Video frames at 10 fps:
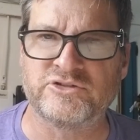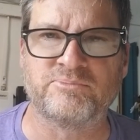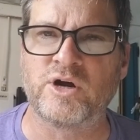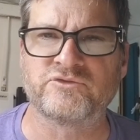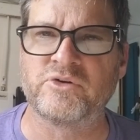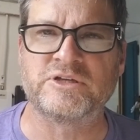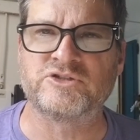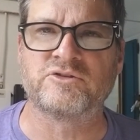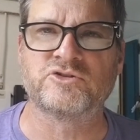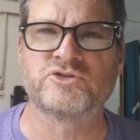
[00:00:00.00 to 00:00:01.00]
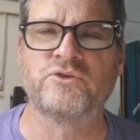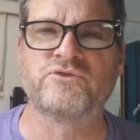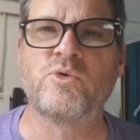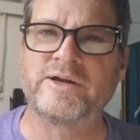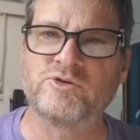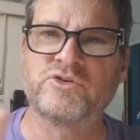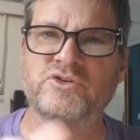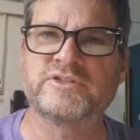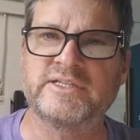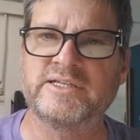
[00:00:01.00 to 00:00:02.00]
apart from each other. So if you want to go to a
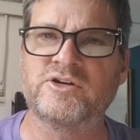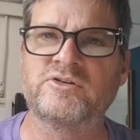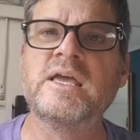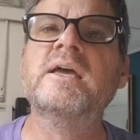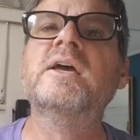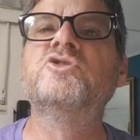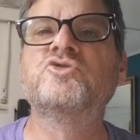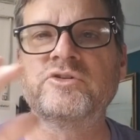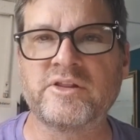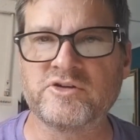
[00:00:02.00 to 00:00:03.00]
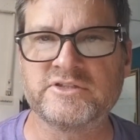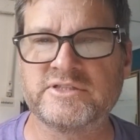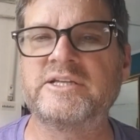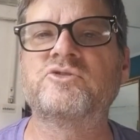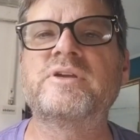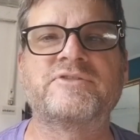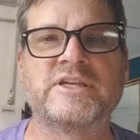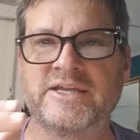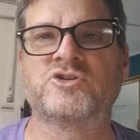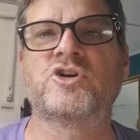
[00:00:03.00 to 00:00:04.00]
casino, to another casino, you have to
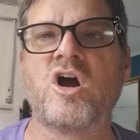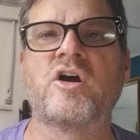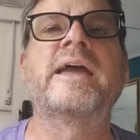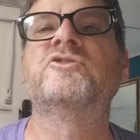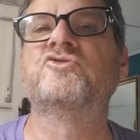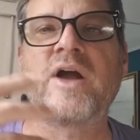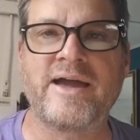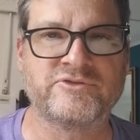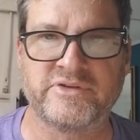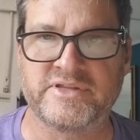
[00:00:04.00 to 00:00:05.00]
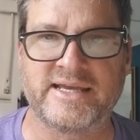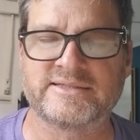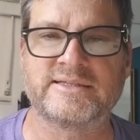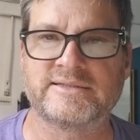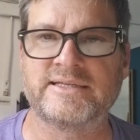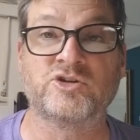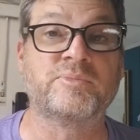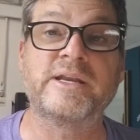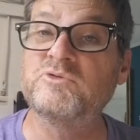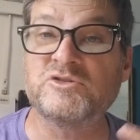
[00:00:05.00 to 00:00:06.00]
get in your car and drive to the next casino.
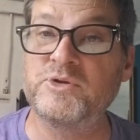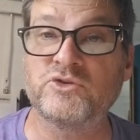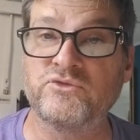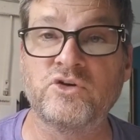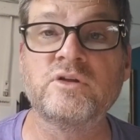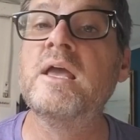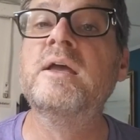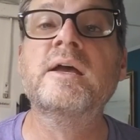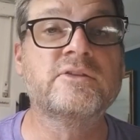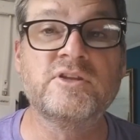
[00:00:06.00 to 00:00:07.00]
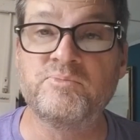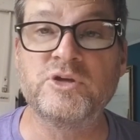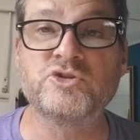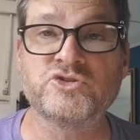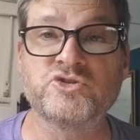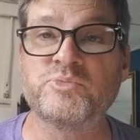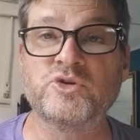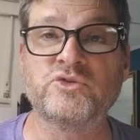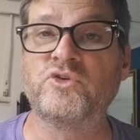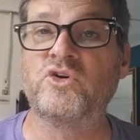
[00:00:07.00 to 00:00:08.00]
But it was beautiful. The beaches are
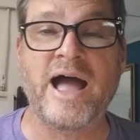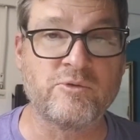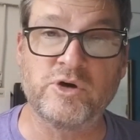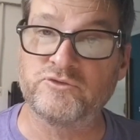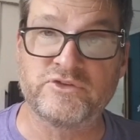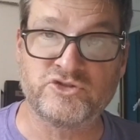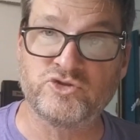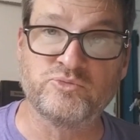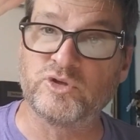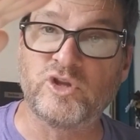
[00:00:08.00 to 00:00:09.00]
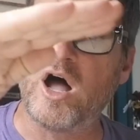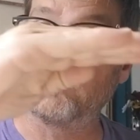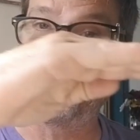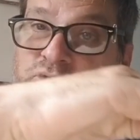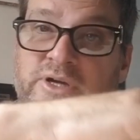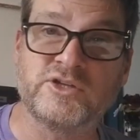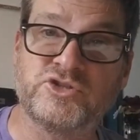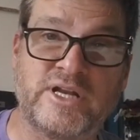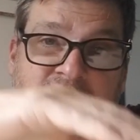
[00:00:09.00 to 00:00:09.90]
beautiful. I went over this super long bridge, and I